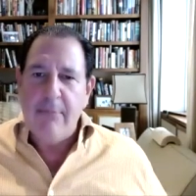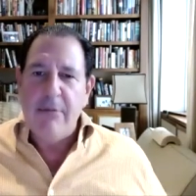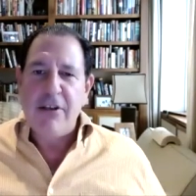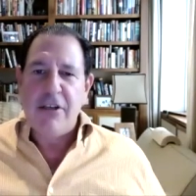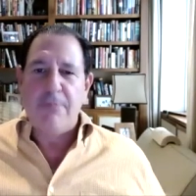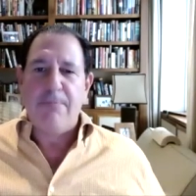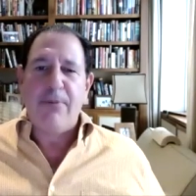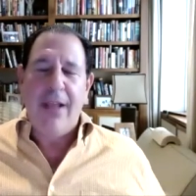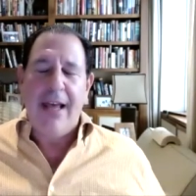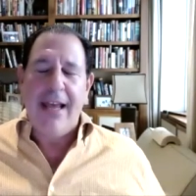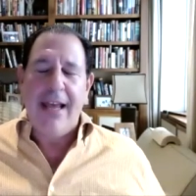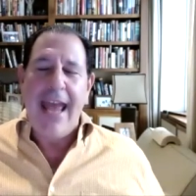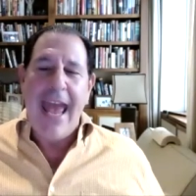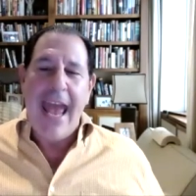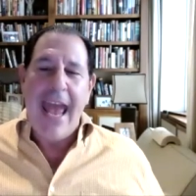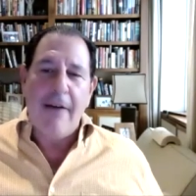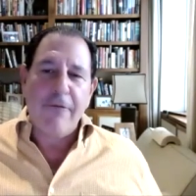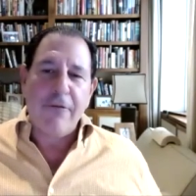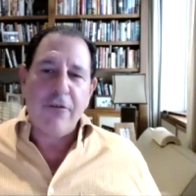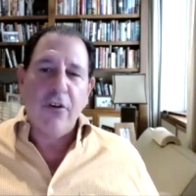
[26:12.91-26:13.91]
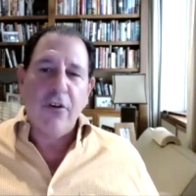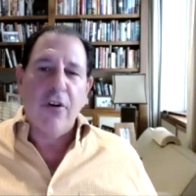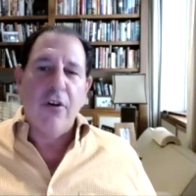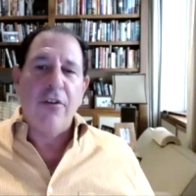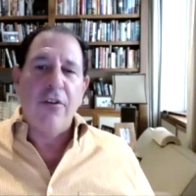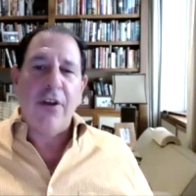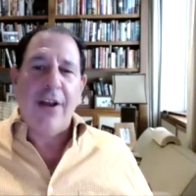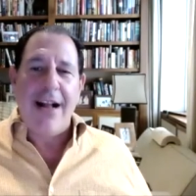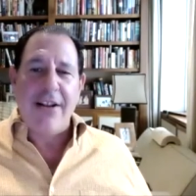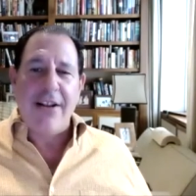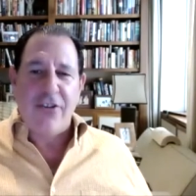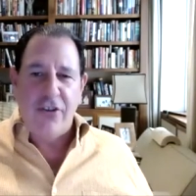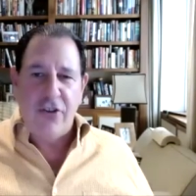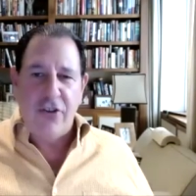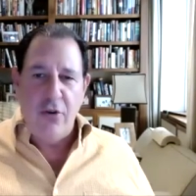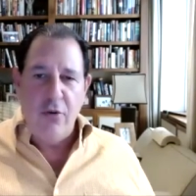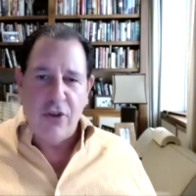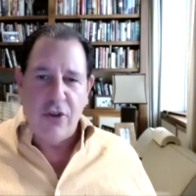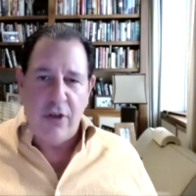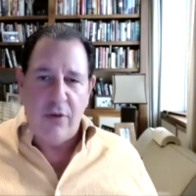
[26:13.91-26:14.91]
into play after the
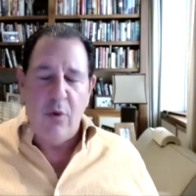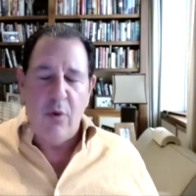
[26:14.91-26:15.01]
Constitution,